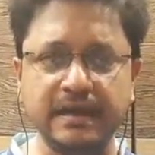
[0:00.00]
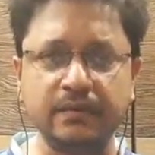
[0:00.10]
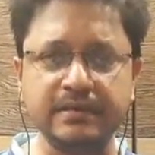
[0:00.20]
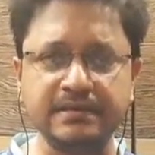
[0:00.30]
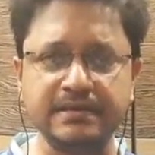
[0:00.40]

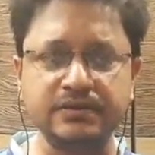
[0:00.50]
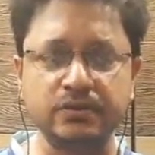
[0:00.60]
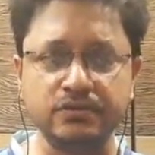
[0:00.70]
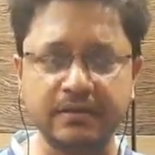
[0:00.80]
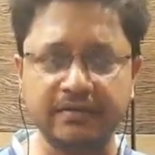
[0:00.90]
Nowadays, it is
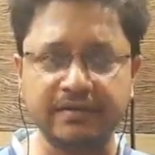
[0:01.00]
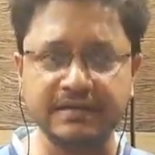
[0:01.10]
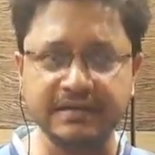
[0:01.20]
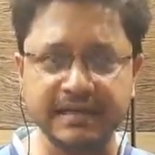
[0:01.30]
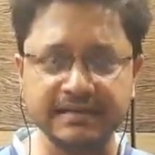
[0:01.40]
also having
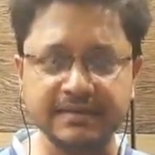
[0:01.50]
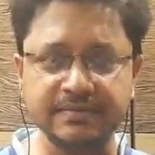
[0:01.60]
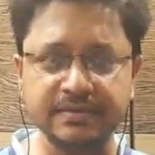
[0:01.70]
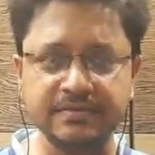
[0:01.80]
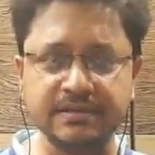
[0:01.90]
GI
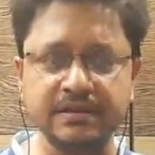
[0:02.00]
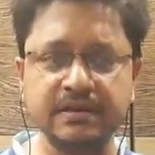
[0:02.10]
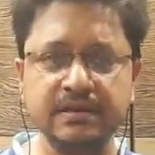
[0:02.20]
symptoms,